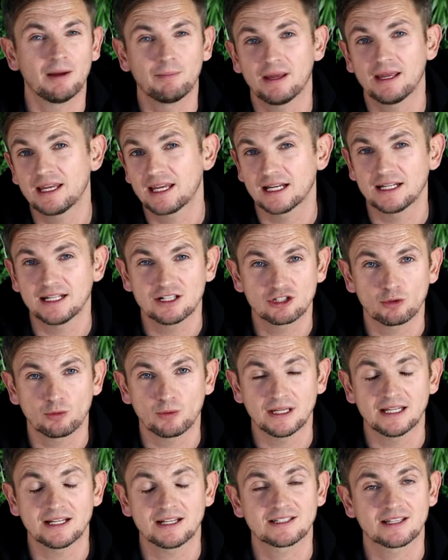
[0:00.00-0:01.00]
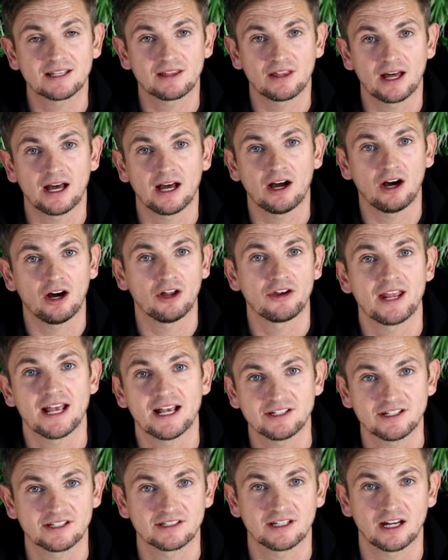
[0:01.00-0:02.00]
and make any tweaks that are
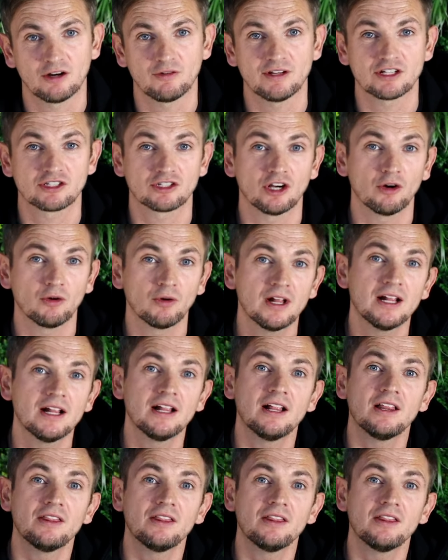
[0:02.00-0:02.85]
necessary. So